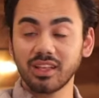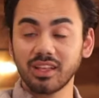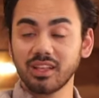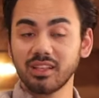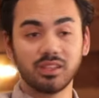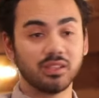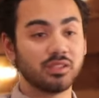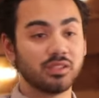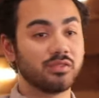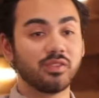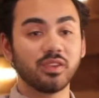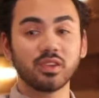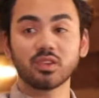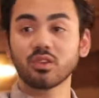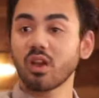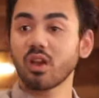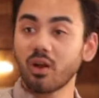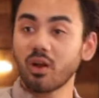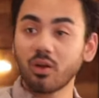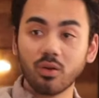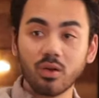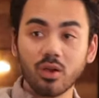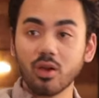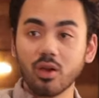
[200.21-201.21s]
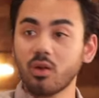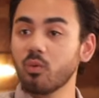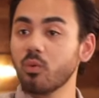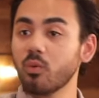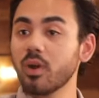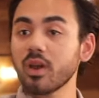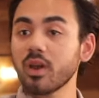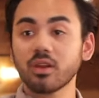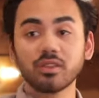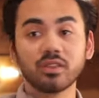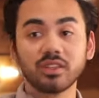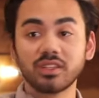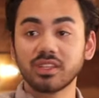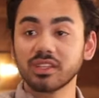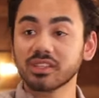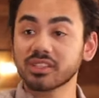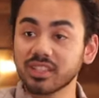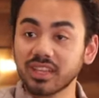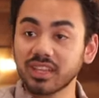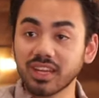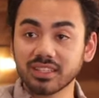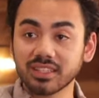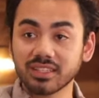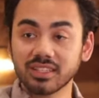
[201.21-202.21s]
Let's figure out where the
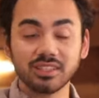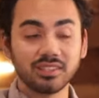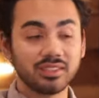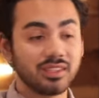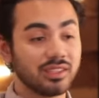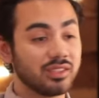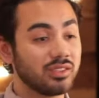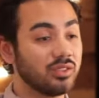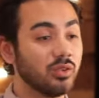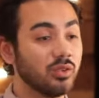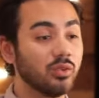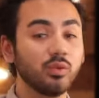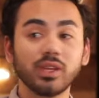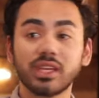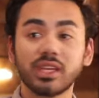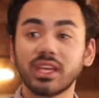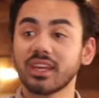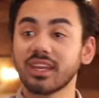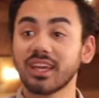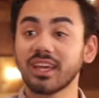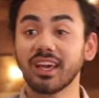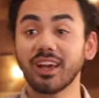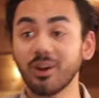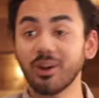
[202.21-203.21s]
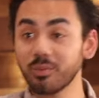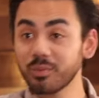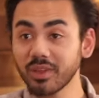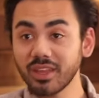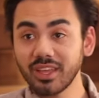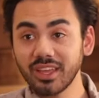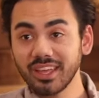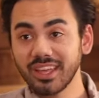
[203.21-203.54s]
disconnect is. Let's do what we can to help.